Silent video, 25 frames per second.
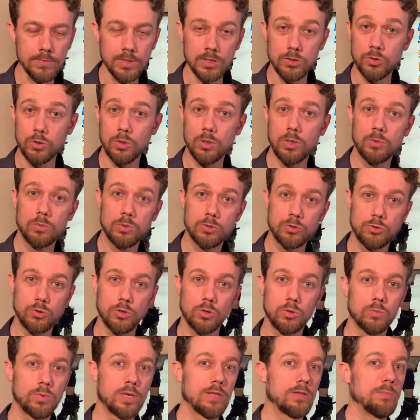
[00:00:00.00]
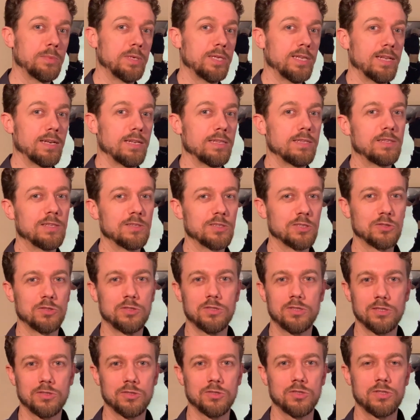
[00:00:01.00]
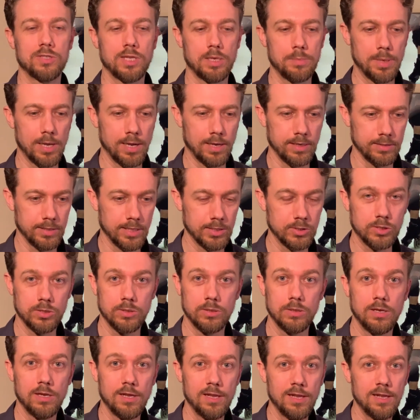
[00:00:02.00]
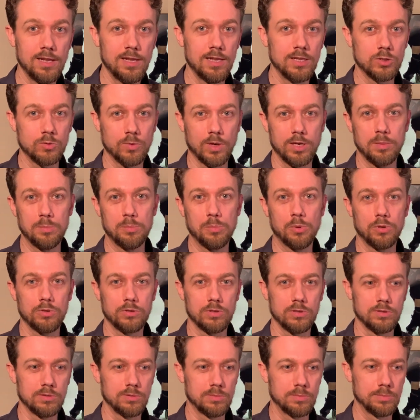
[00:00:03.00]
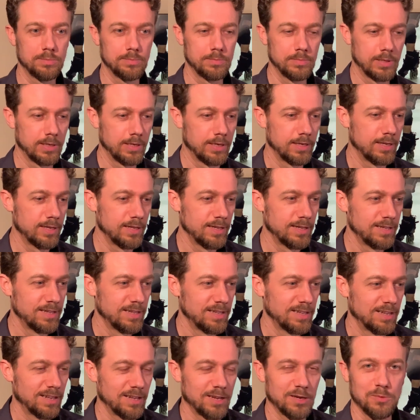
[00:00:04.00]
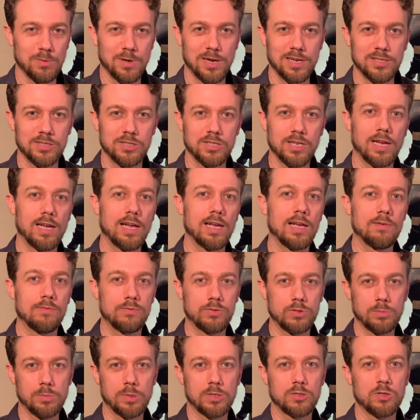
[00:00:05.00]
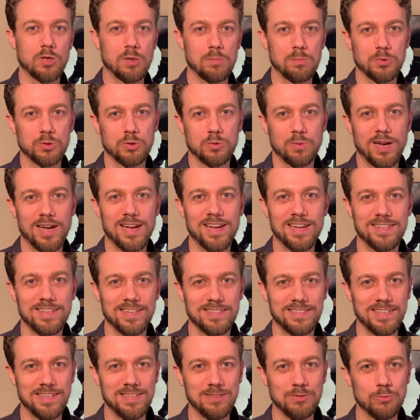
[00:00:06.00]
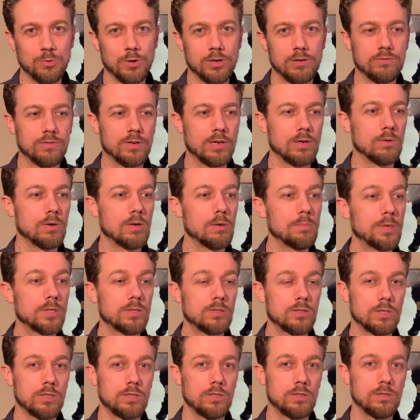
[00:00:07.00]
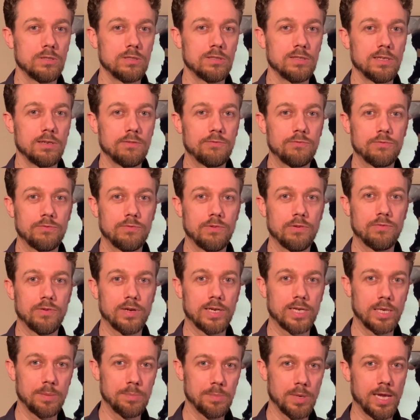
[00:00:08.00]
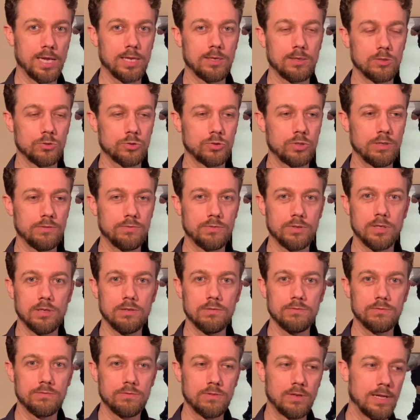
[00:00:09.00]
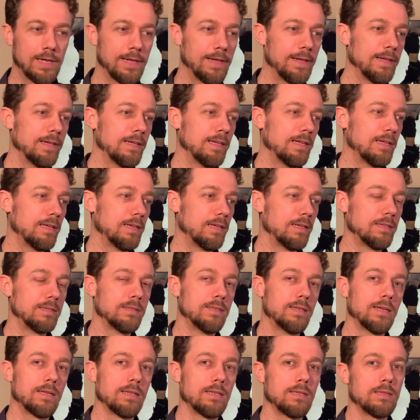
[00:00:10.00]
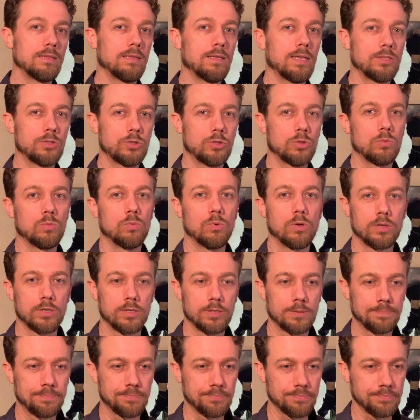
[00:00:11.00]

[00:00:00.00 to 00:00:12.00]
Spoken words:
So it will turn with me and it doesn't stay behind. It's quite important. Otherwise, I have some examples where that didn't work very well, but if I keep my ankle stiff enough, then that should work.